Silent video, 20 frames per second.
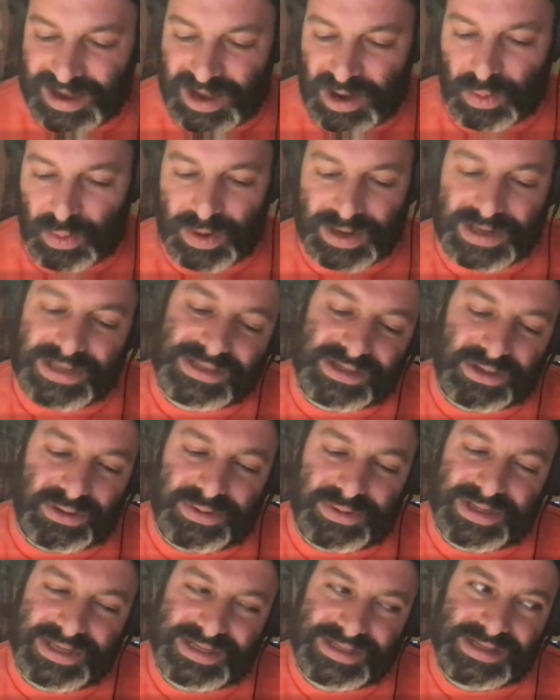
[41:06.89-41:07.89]
what it's
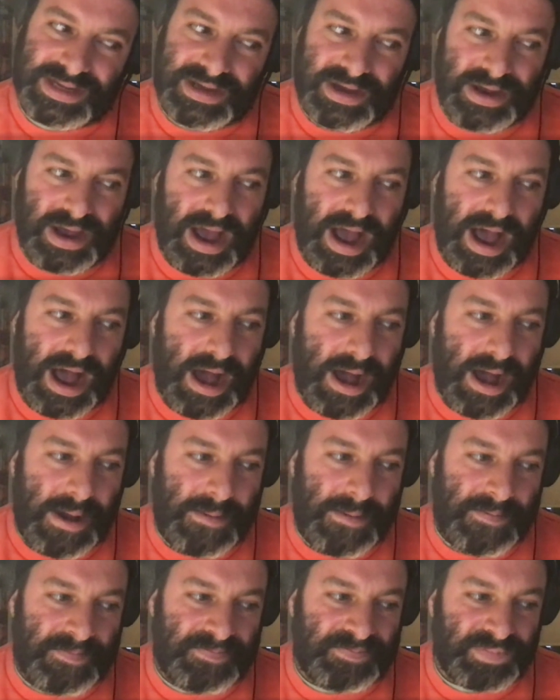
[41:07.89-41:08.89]
always
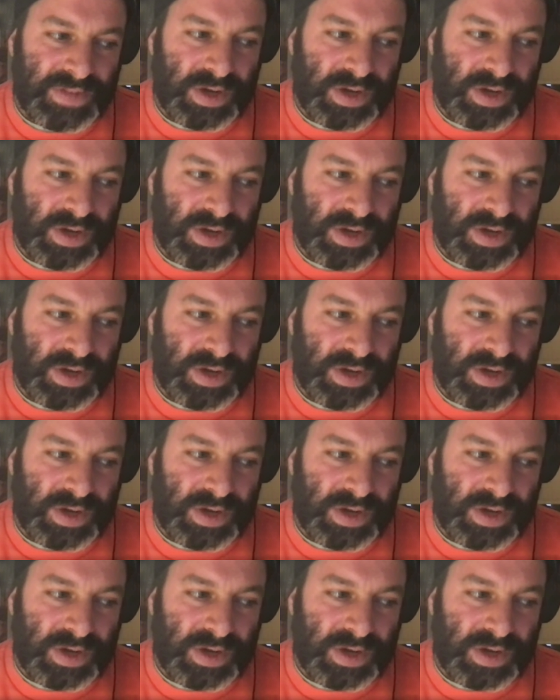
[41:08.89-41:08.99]
um,